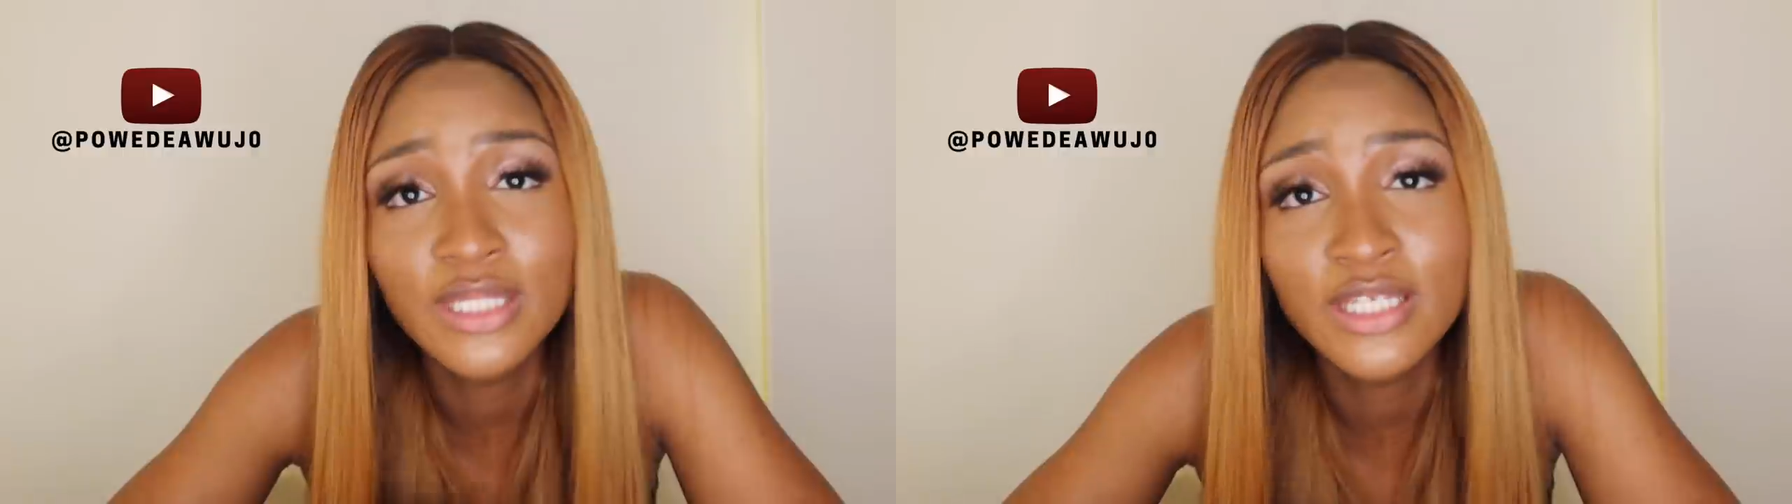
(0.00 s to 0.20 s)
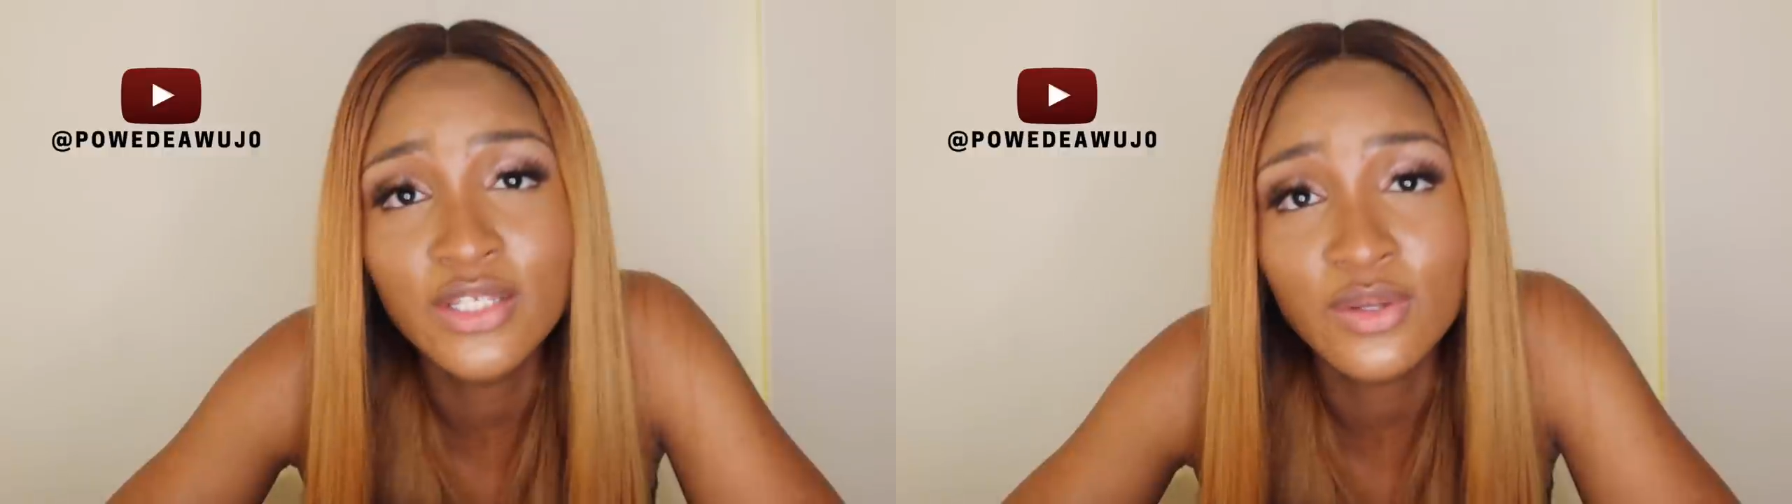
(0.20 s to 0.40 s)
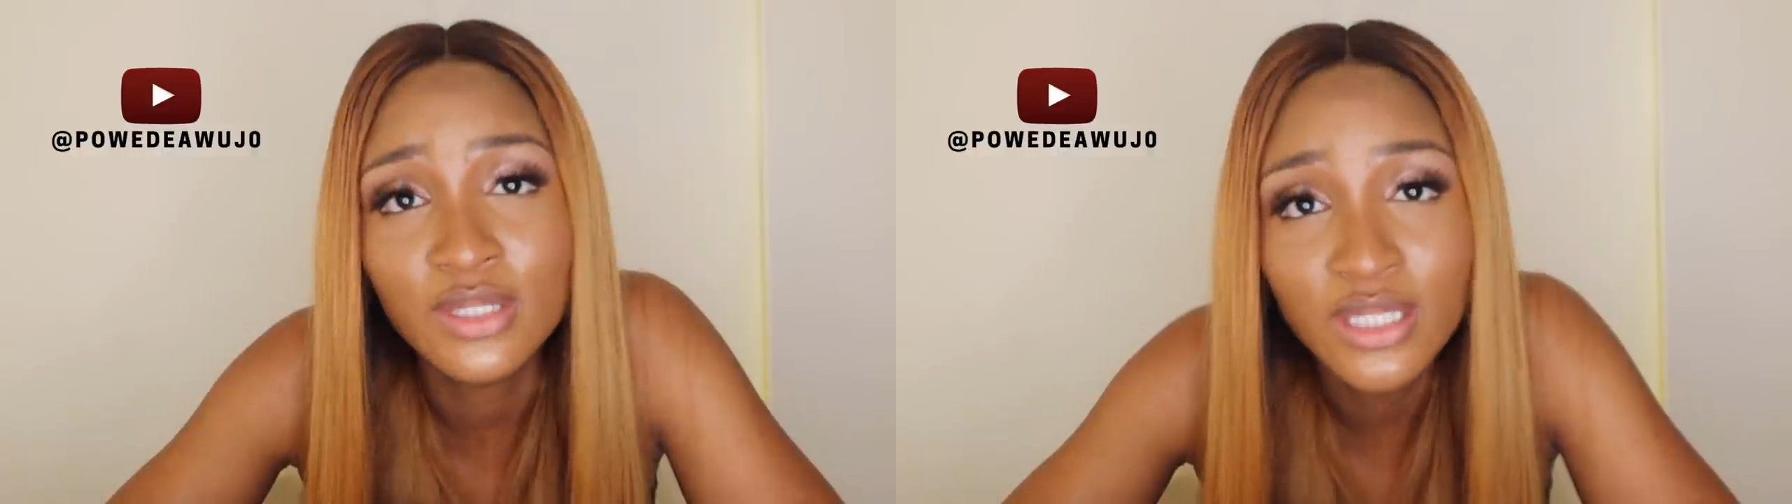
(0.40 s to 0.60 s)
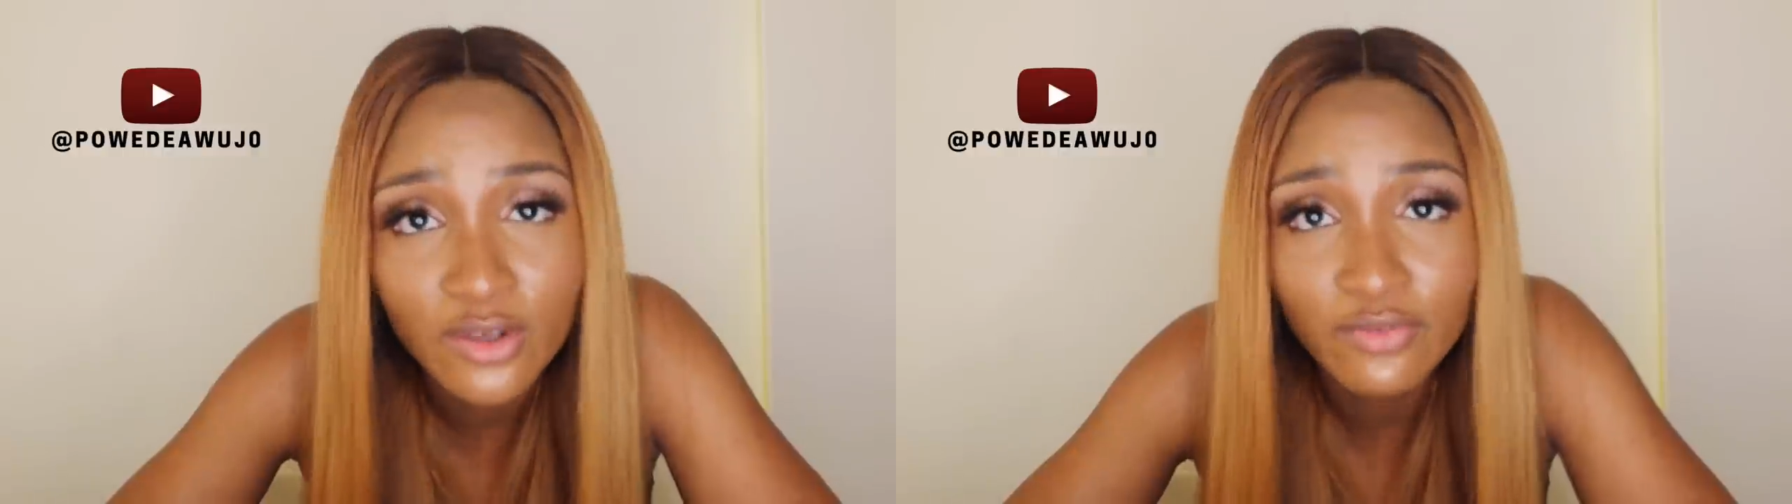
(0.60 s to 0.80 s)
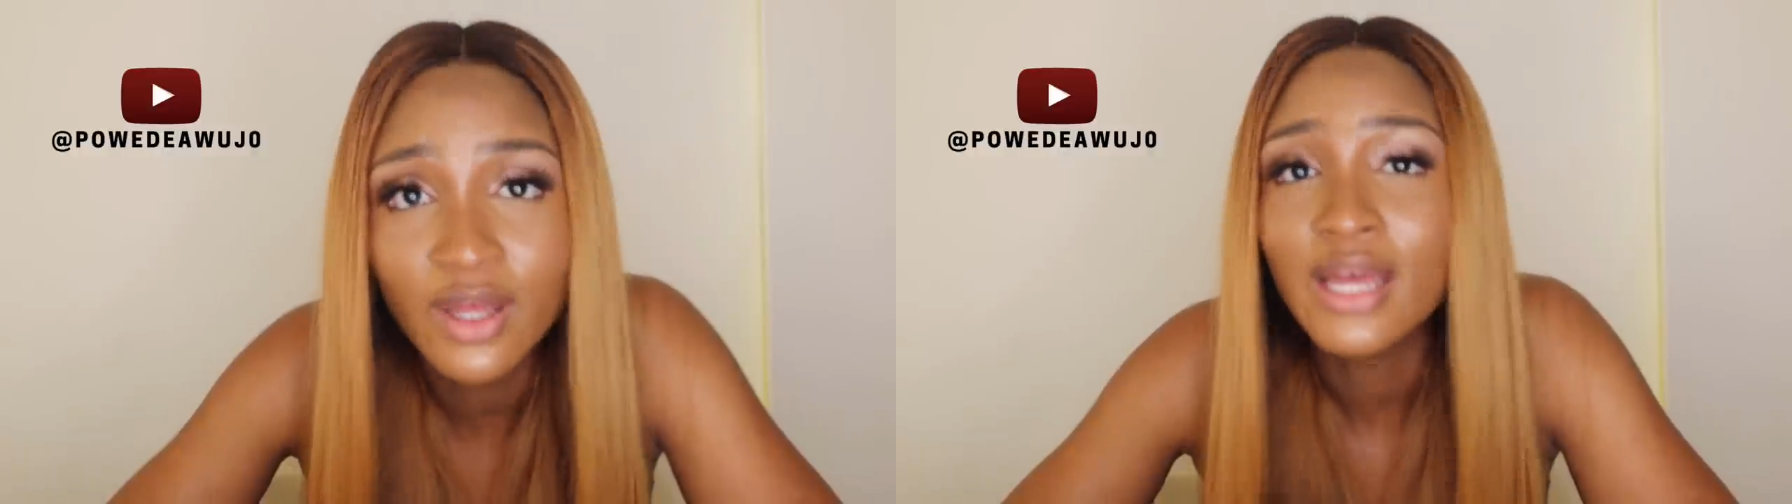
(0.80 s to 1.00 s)
teas
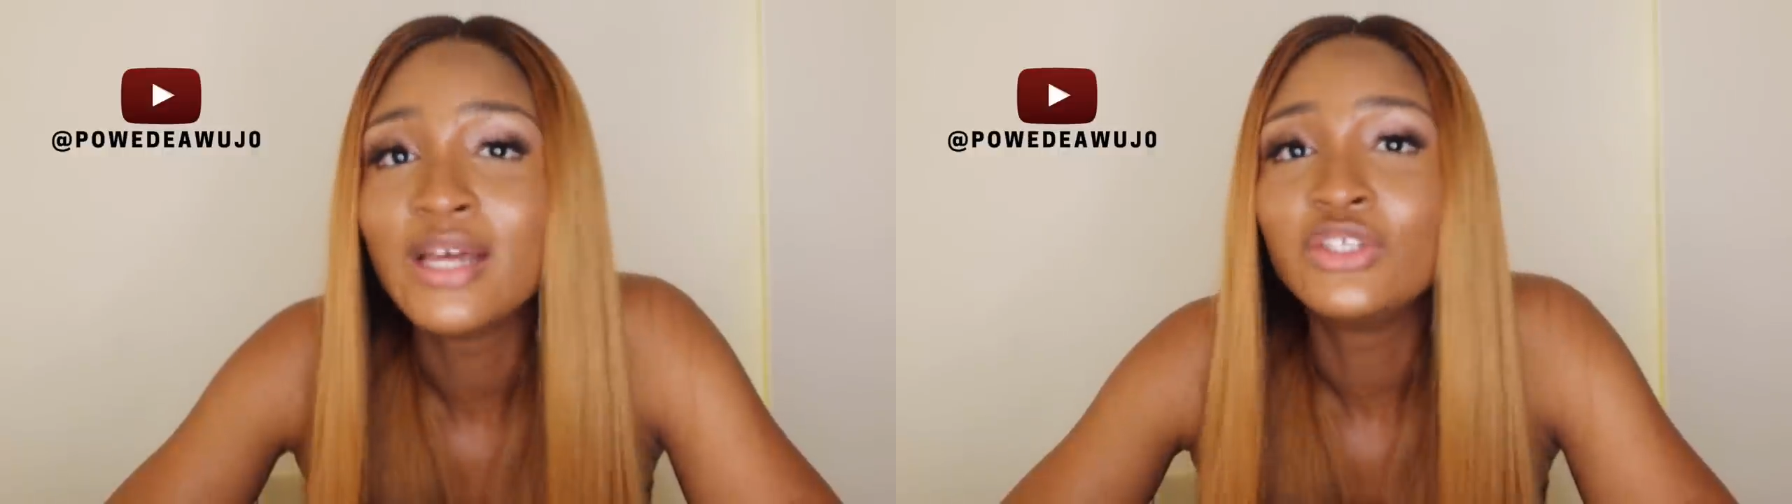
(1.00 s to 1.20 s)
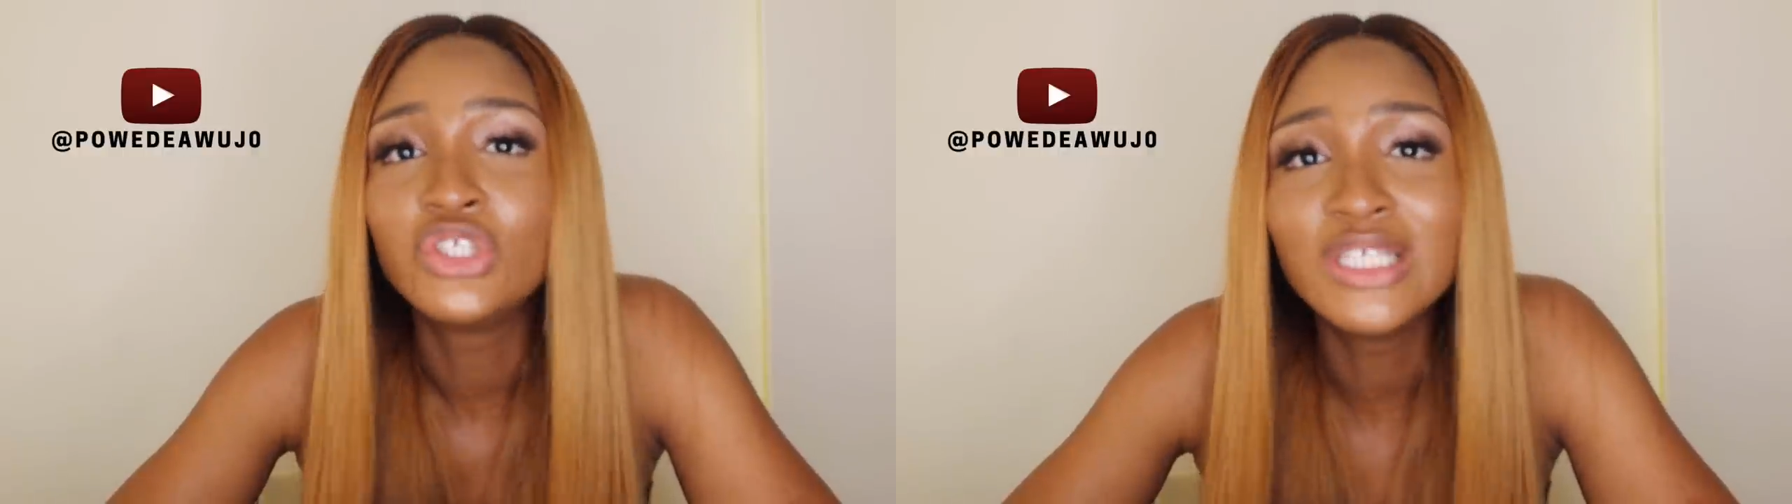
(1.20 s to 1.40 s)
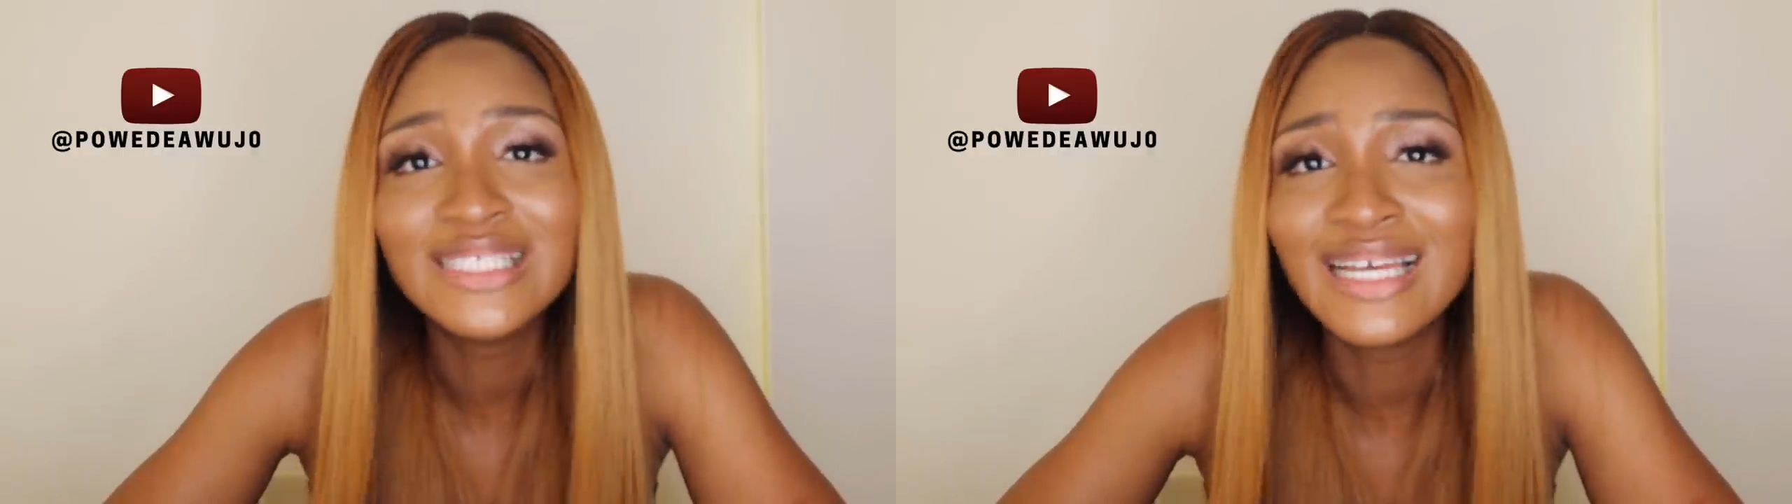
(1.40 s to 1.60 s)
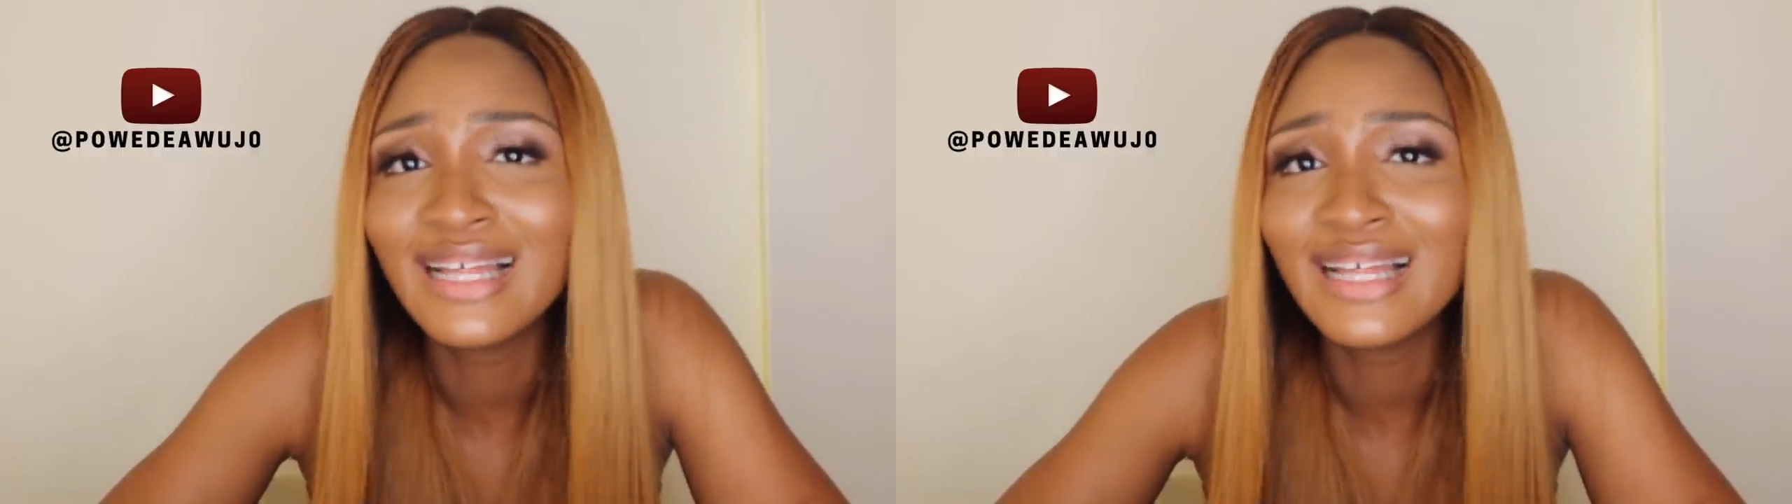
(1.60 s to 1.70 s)
yourself. Ginger